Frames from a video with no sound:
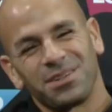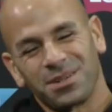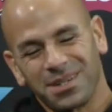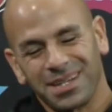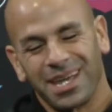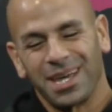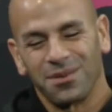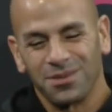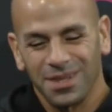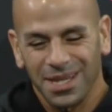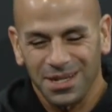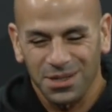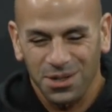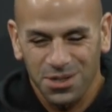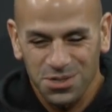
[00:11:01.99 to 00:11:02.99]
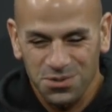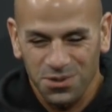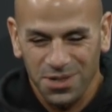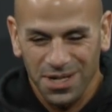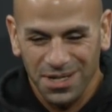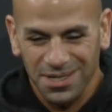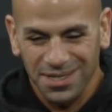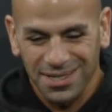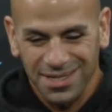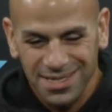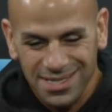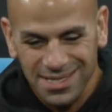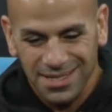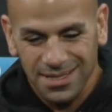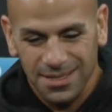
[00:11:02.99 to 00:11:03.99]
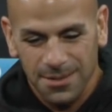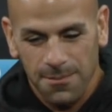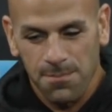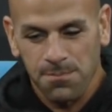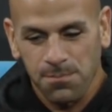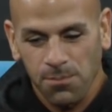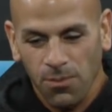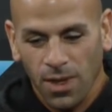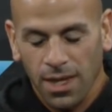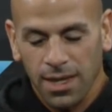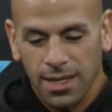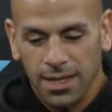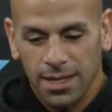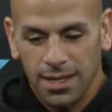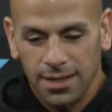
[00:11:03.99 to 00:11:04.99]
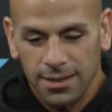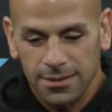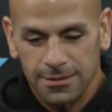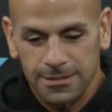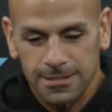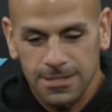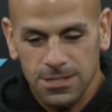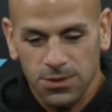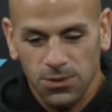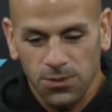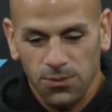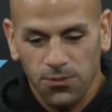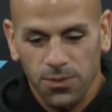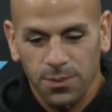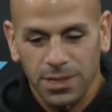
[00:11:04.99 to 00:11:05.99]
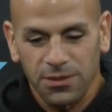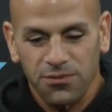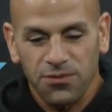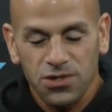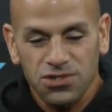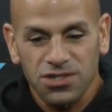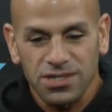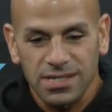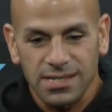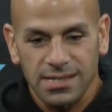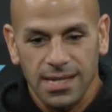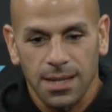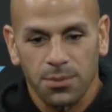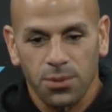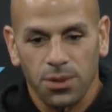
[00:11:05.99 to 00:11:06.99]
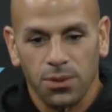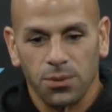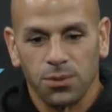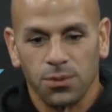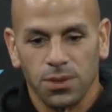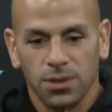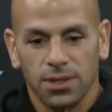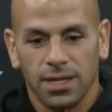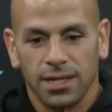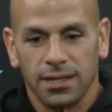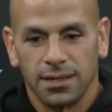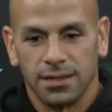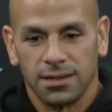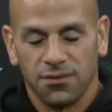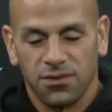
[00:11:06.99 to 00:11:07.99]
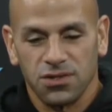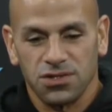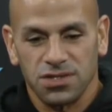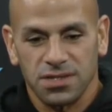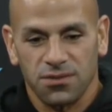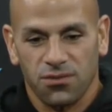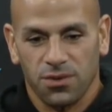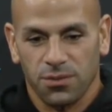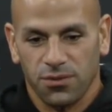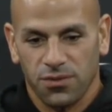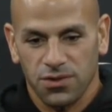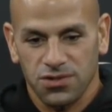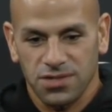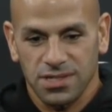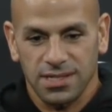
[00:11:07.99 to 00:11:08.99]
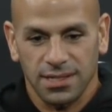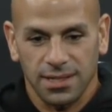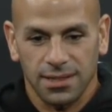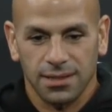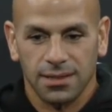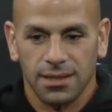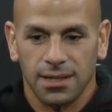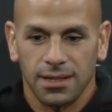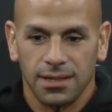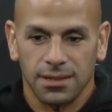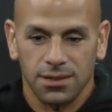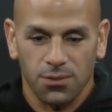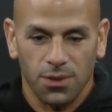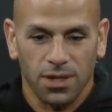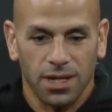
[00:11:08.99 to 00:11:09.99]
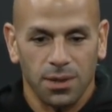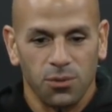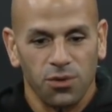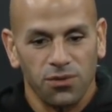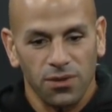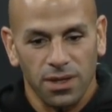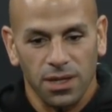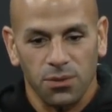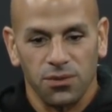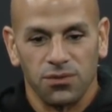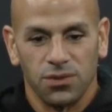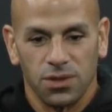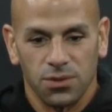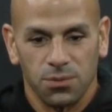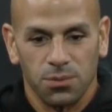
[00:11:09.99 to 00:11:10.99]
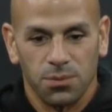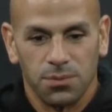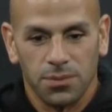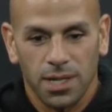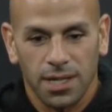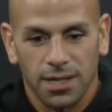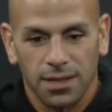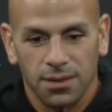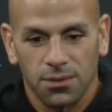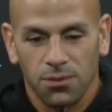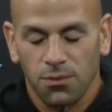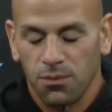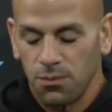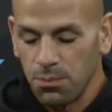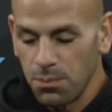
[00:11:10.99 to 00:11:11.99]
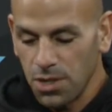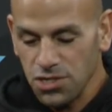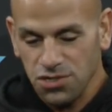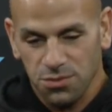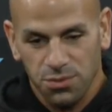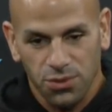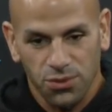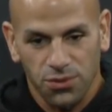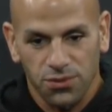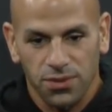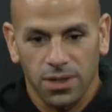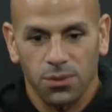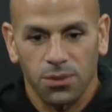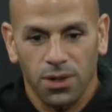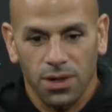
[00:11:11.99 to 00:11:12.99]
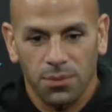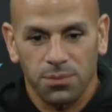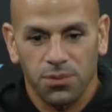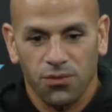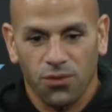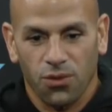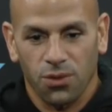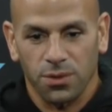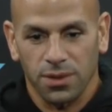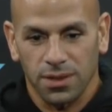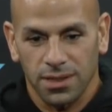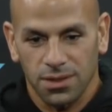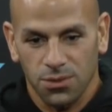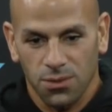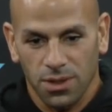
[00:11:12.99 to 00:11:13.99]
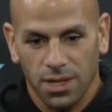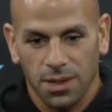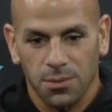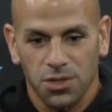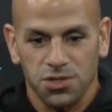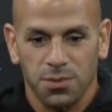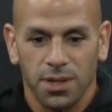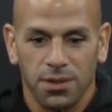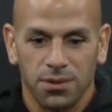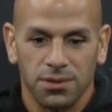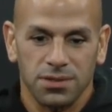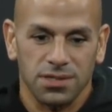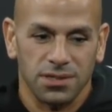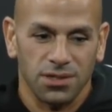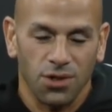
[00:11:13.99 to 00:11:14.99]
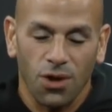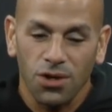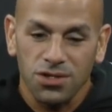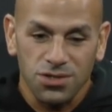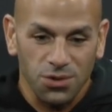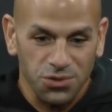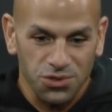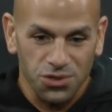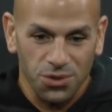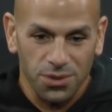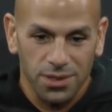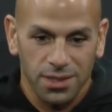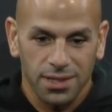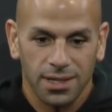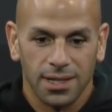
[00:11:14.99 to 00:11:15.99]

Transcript: you're going to have a lot of yards run on you, and it's uh, uh, so from an efficiency standpoint, when we look at an efficiency from efficiency uh, in the run game, we feel like we've been uh, much improved, and we are performing in the run game much better. The yards don't show it,